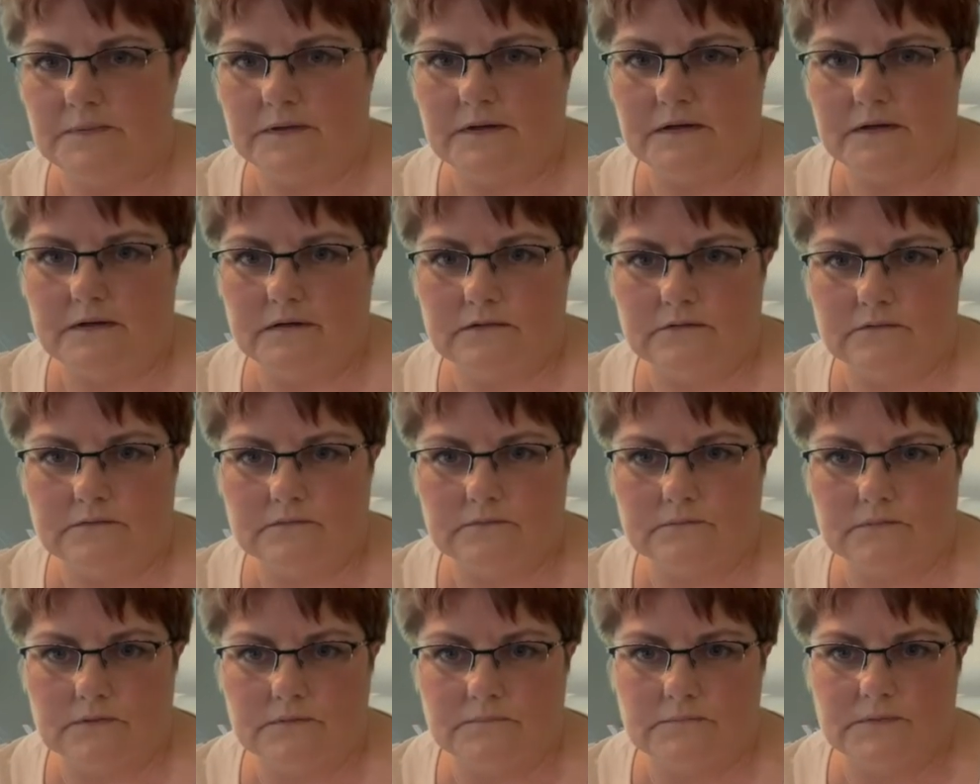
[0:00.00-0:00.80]
but I
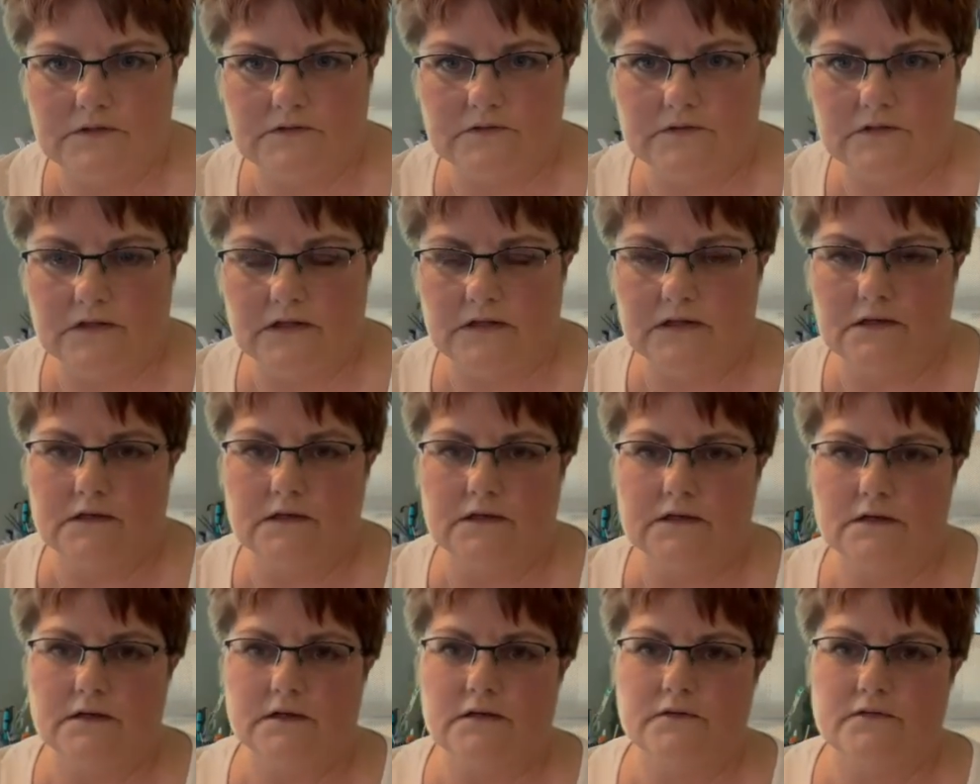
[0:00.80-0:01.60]
just want to mention that
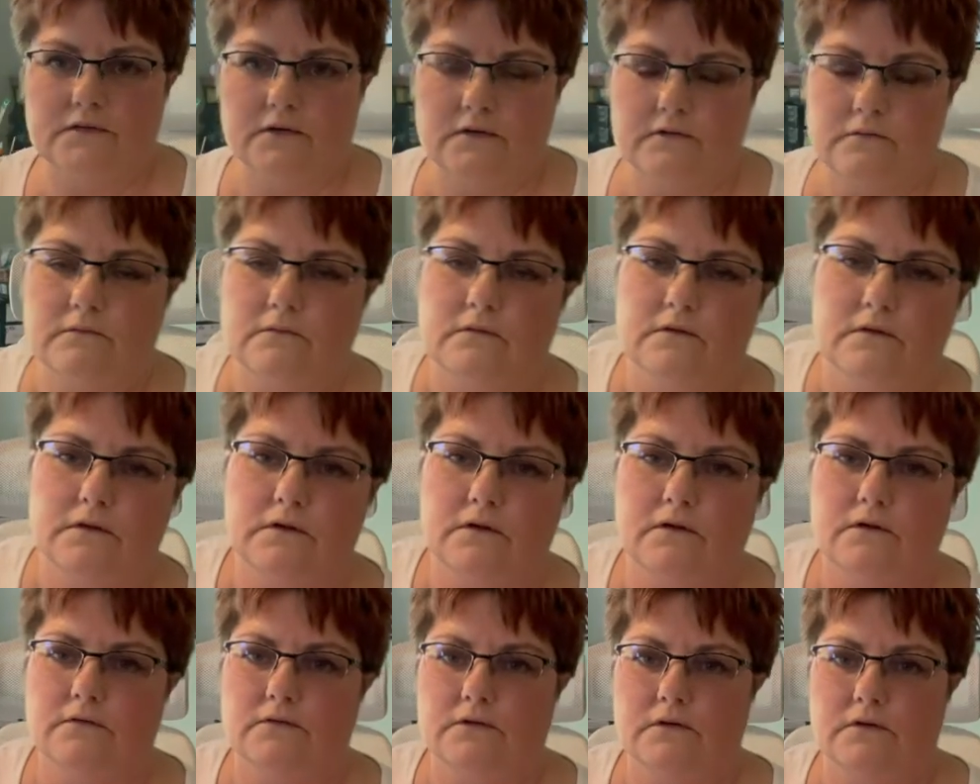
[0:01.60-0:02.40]
again because that really
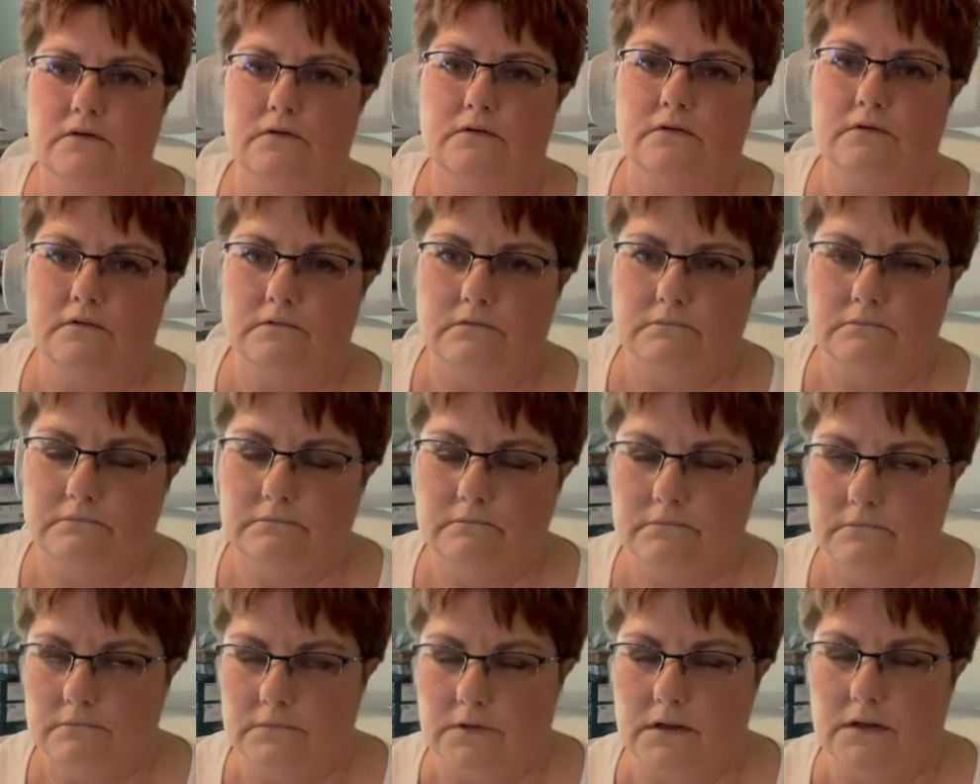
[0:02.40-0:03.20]
goes under
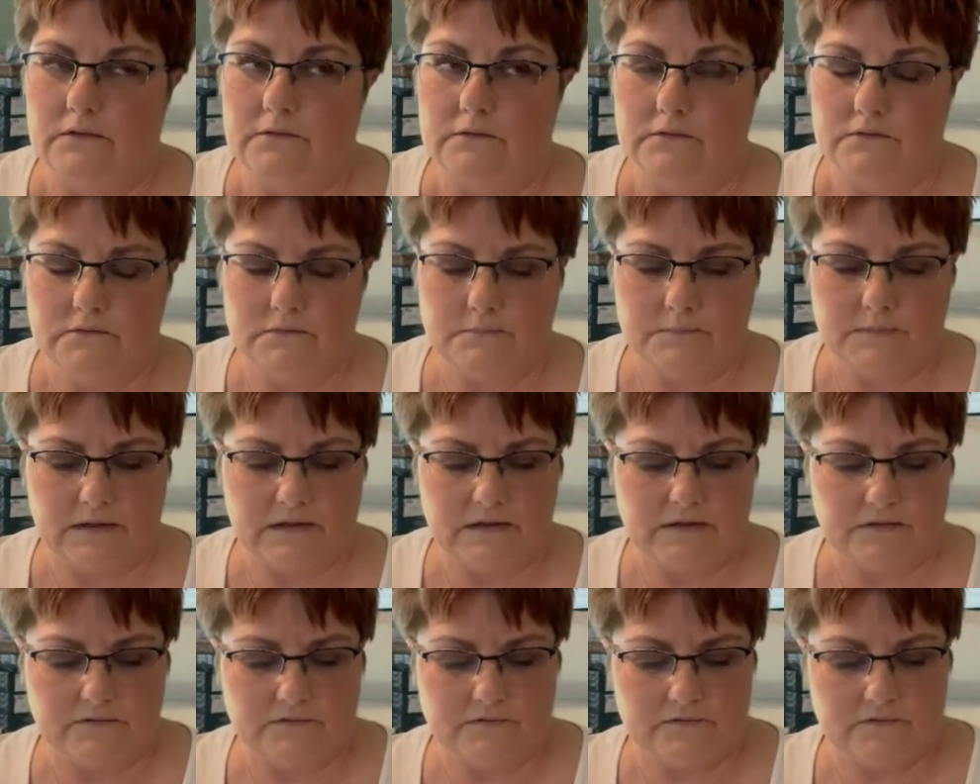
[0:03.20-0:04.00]
other
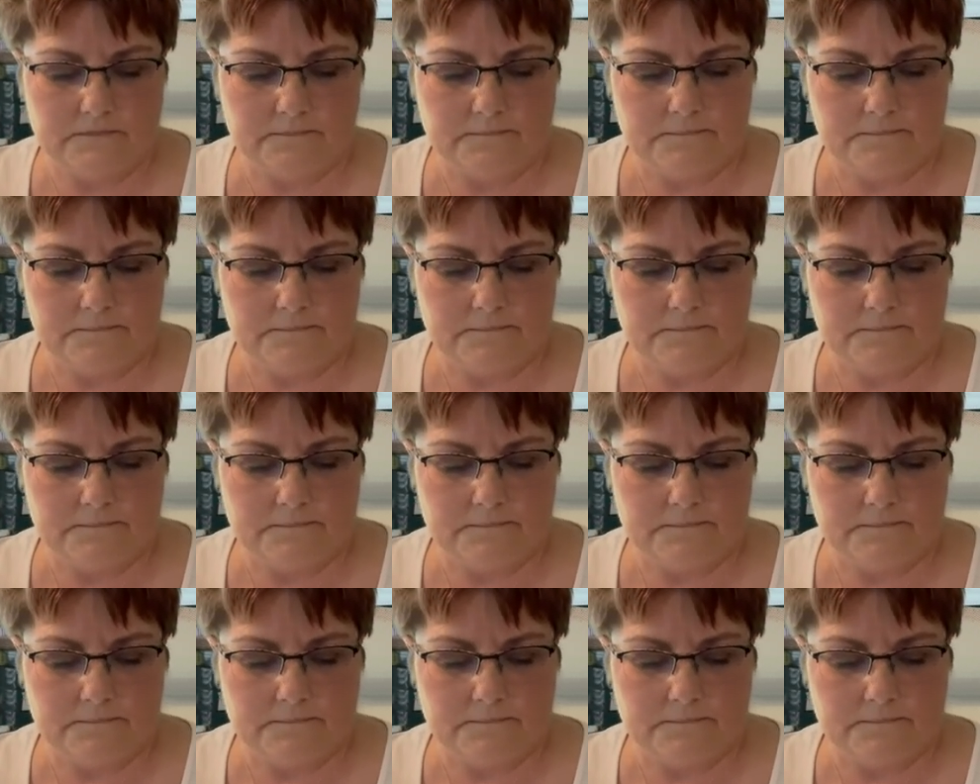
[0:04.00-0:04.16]
supplies.